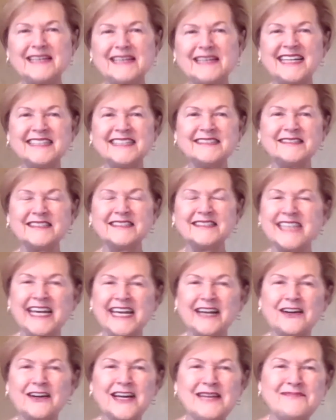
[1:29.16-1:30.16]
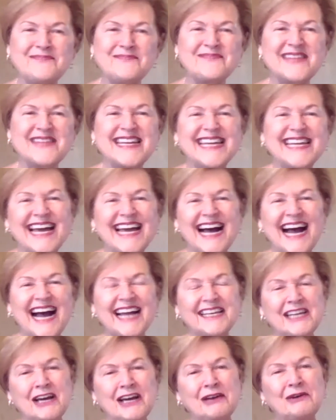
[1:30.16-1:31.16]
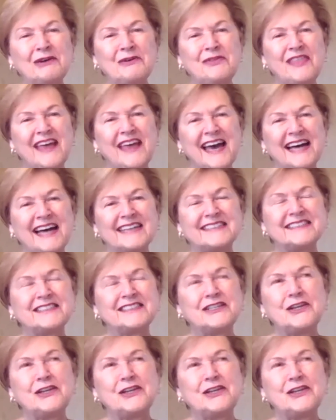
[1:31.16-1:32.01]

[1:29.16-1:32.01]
And Terri, I know that